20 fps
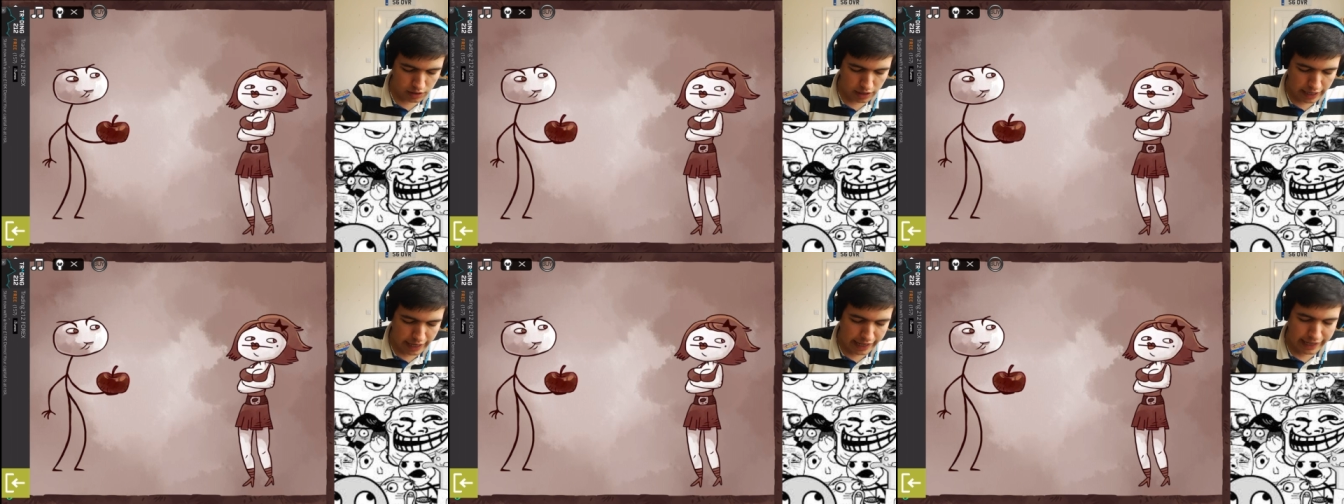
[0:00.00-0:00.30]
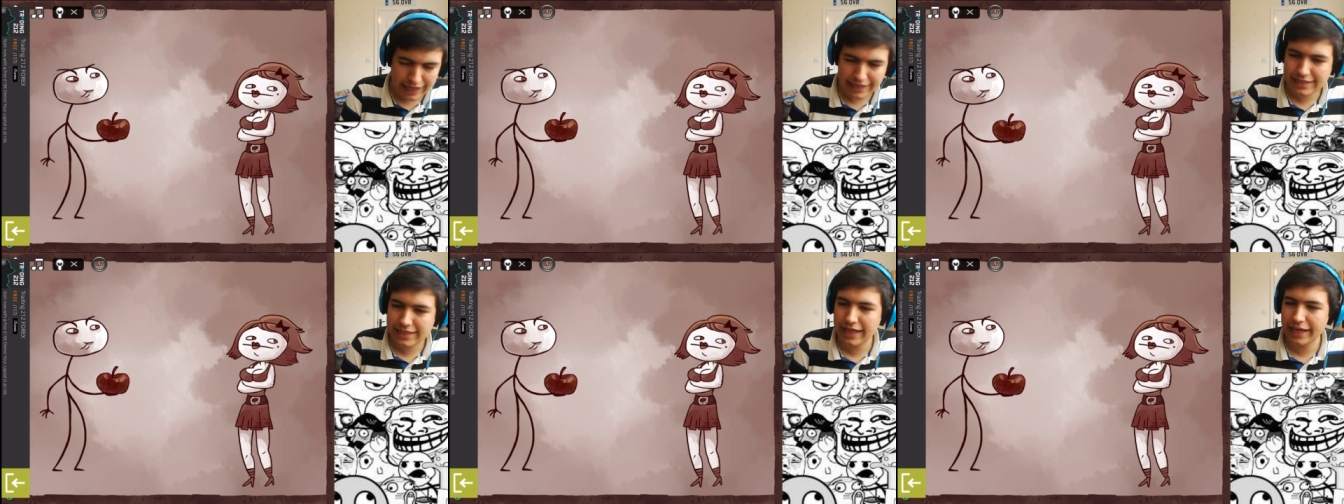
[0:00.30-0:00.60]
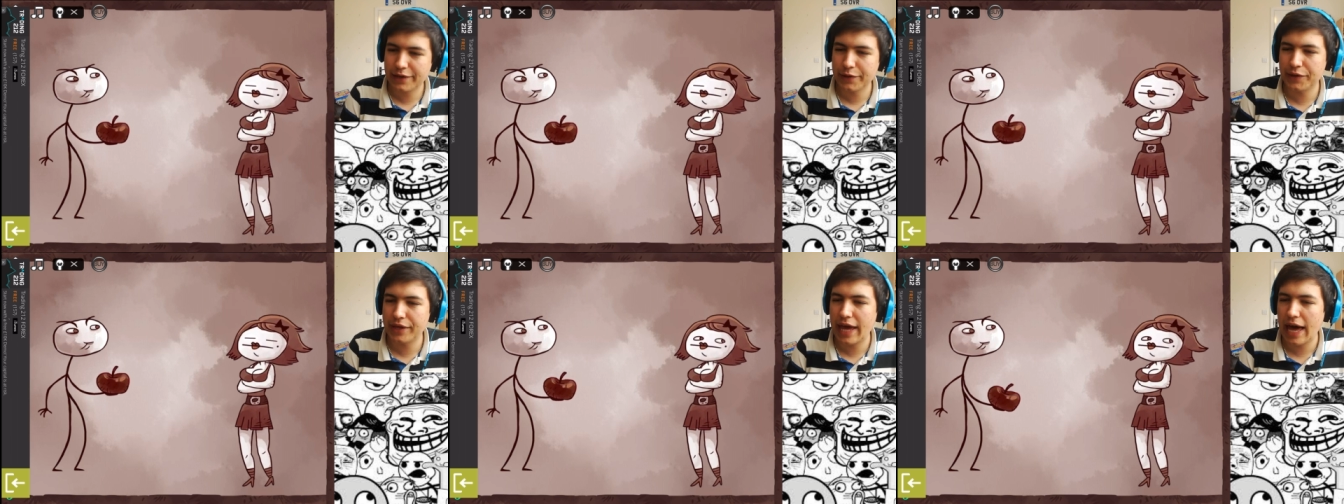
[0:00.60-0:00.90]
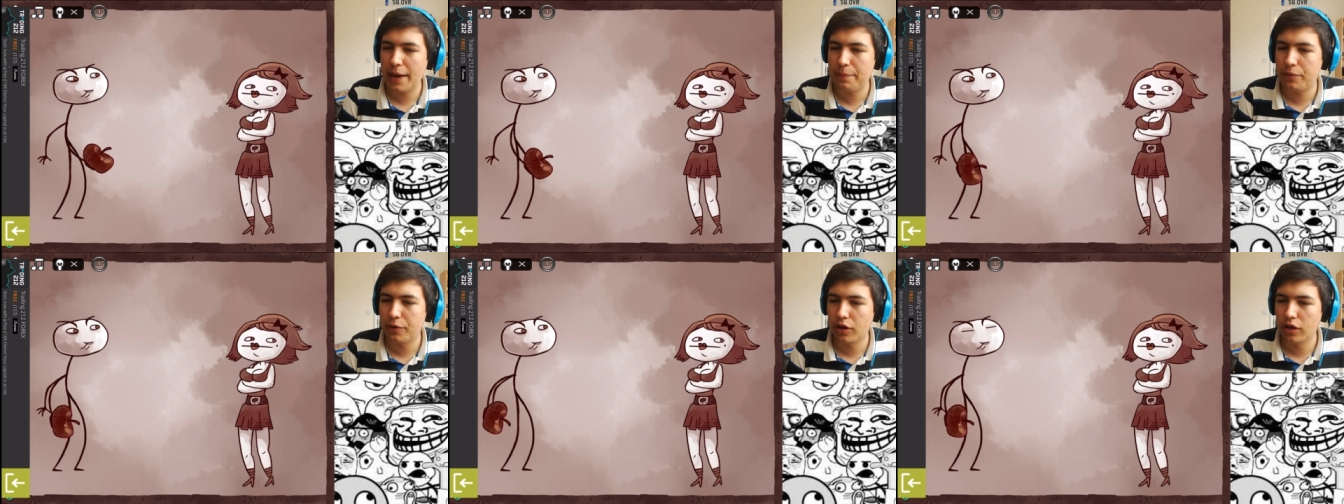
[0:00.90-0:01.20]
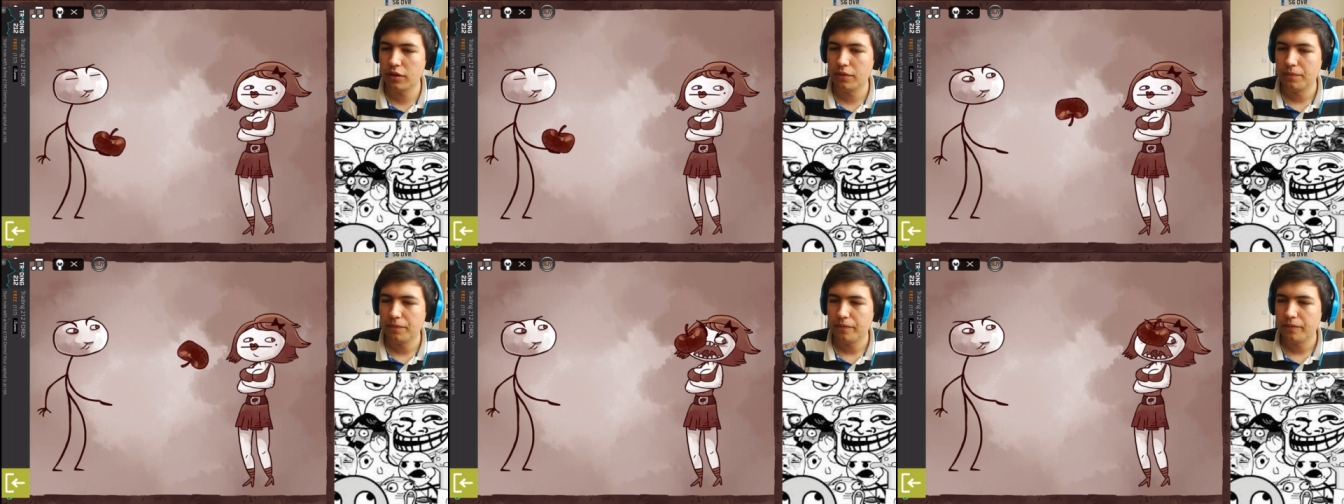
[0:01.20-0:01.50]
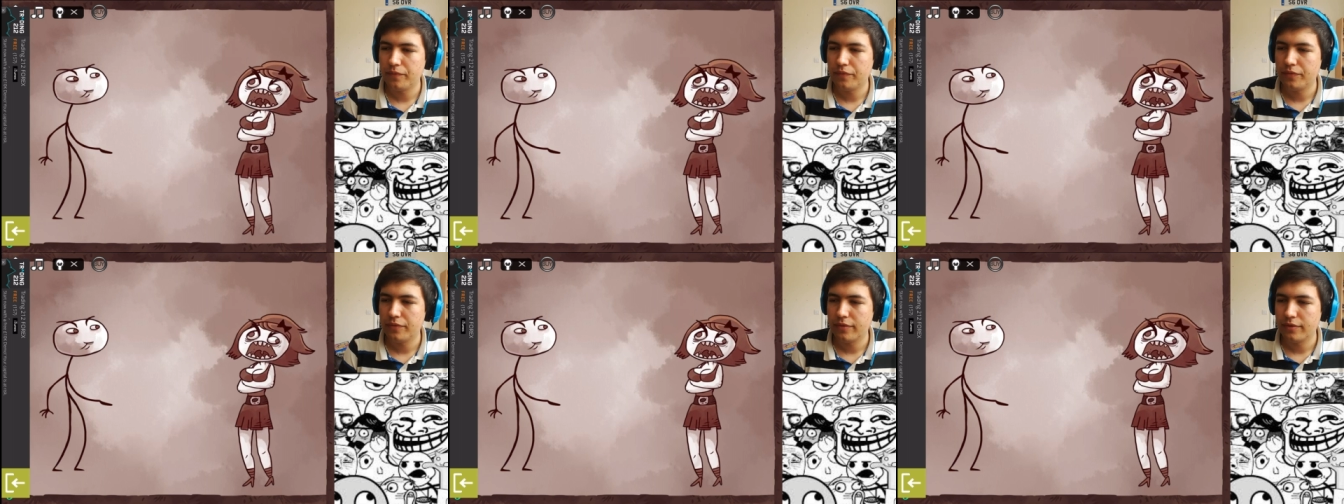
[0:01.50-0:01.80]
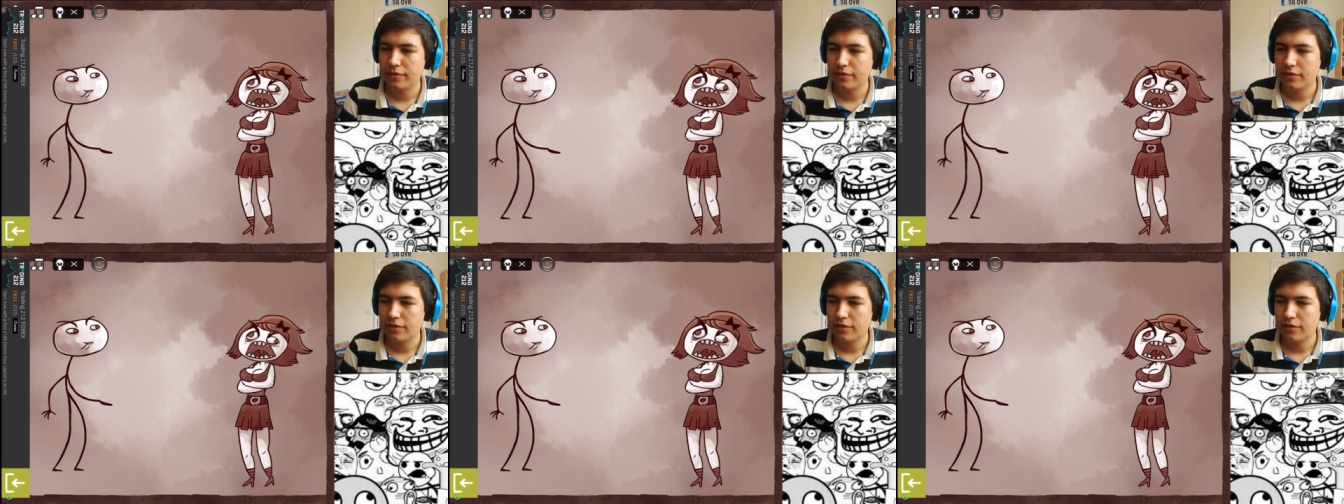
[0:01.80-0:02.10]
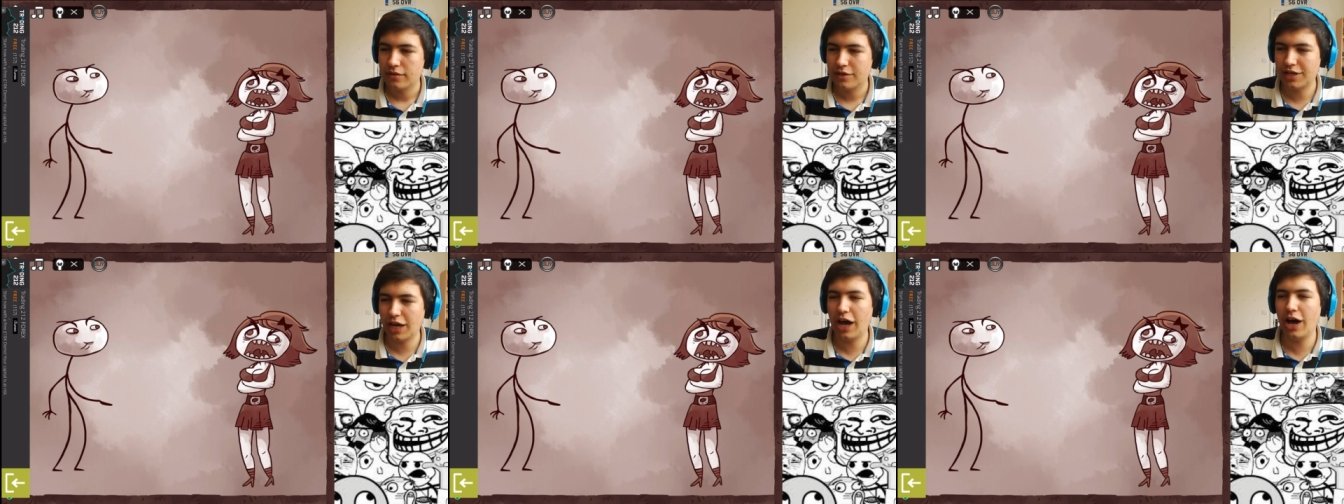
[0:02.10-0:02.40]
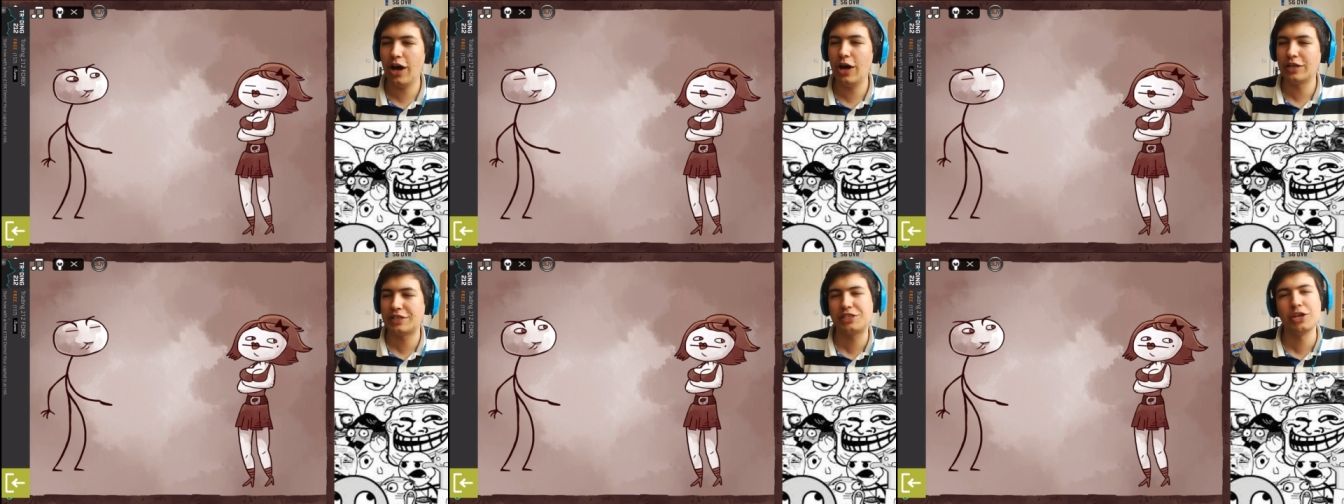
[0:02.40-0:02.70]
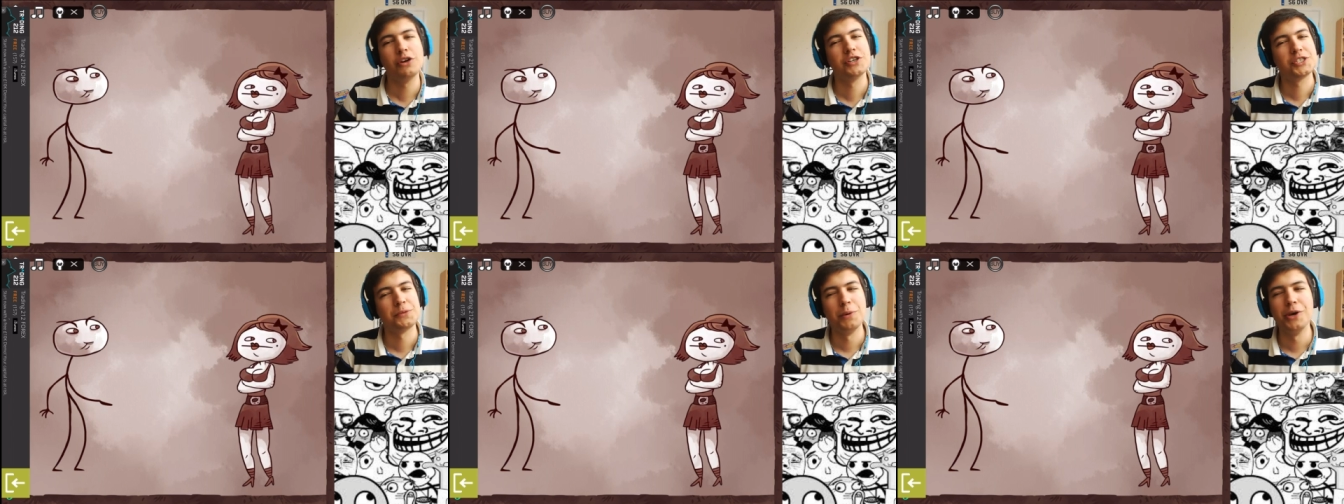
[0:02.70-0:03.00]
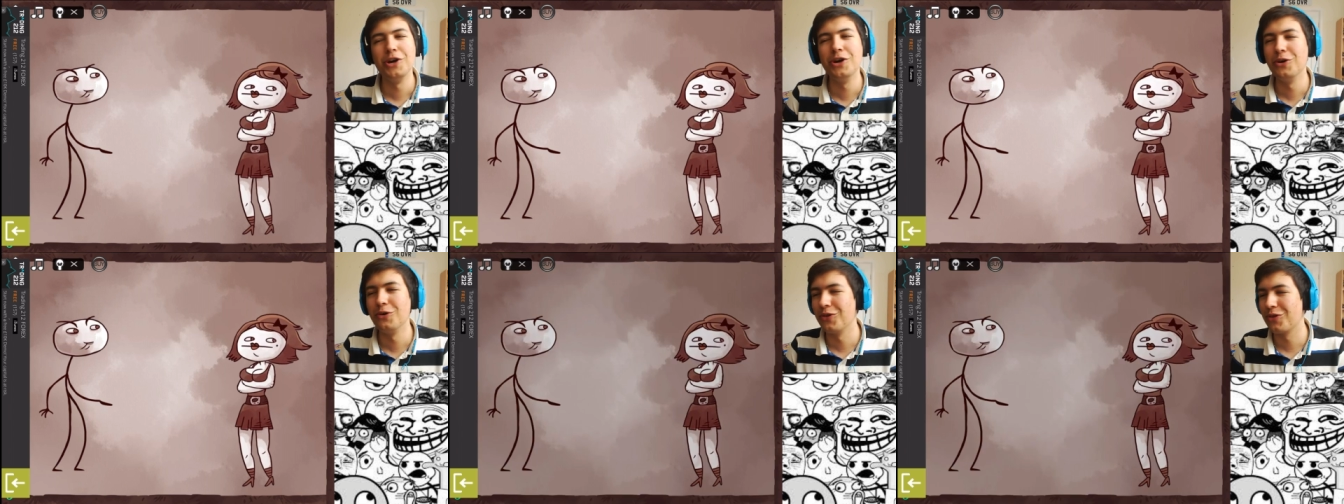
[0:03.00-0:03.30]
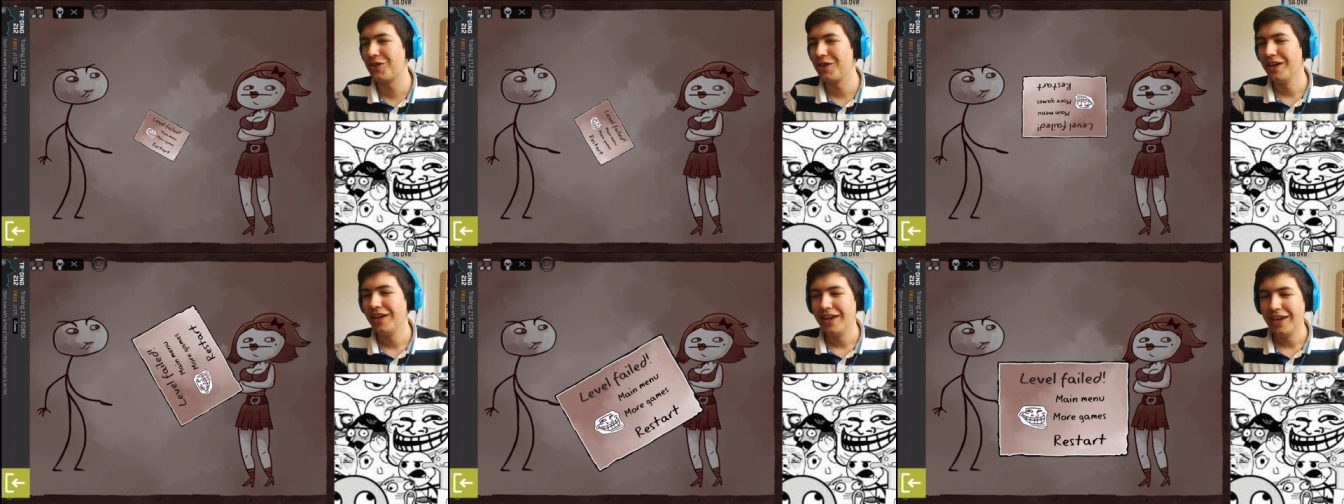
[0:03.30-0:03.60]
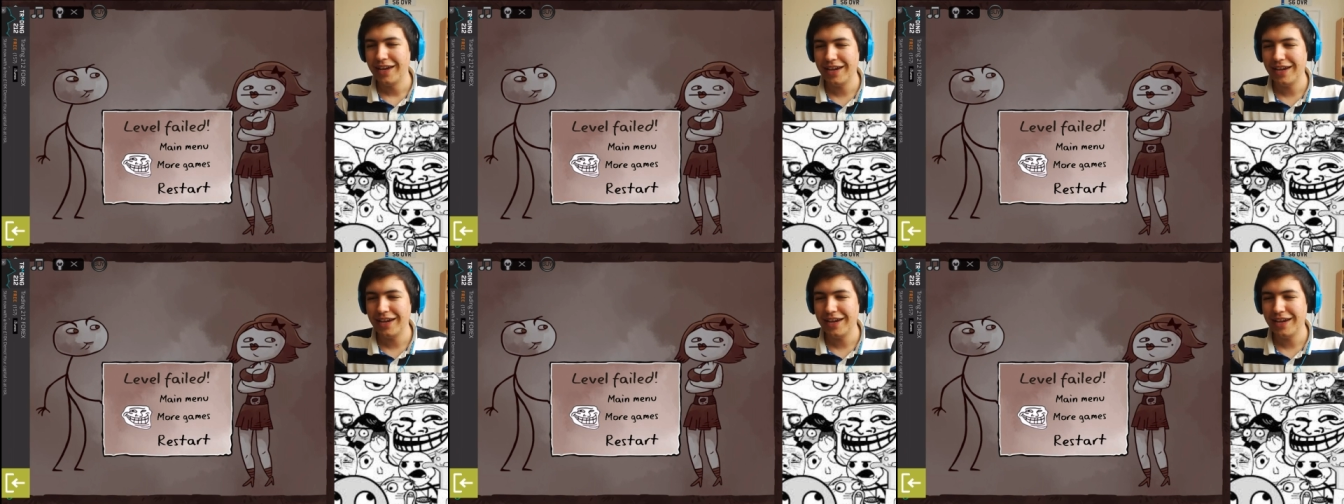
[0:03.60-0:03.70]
Uh, let's click on the apple. Oh, so smooth!